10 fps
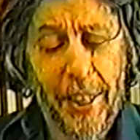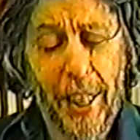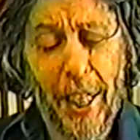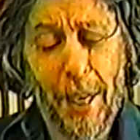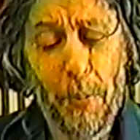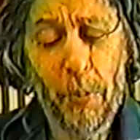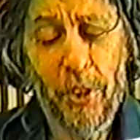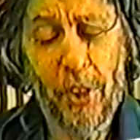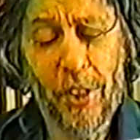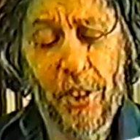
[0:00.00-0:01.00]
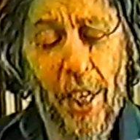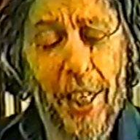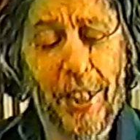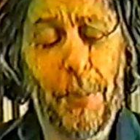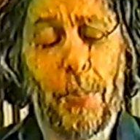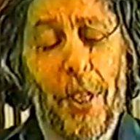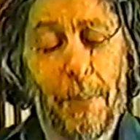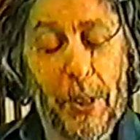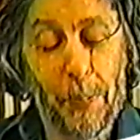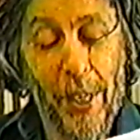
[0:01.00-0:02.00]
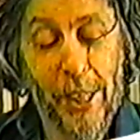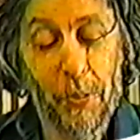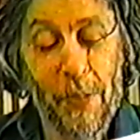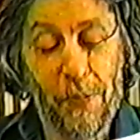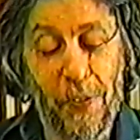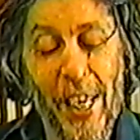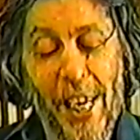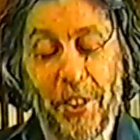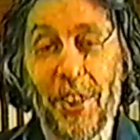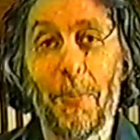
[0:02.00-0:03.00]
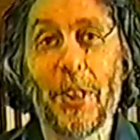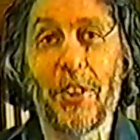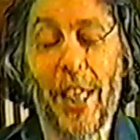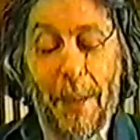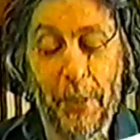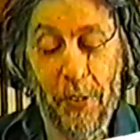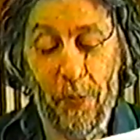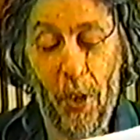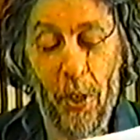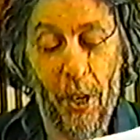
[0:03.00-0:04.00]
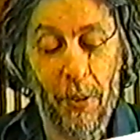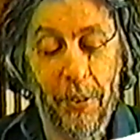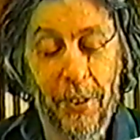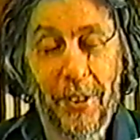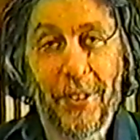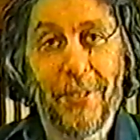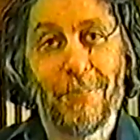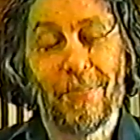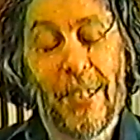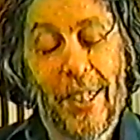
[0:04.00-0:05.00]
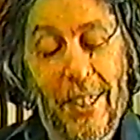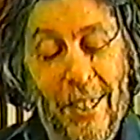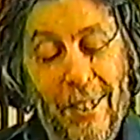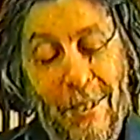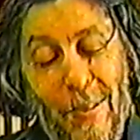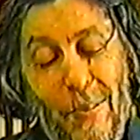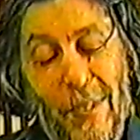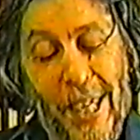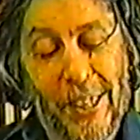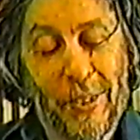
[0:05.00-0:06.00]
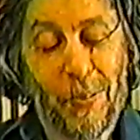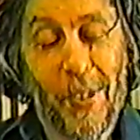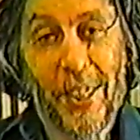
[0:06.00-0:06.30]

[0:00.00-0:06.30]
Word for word: He got up and was just starting to pull up his pants when, flash, someone snapped his photo. Rex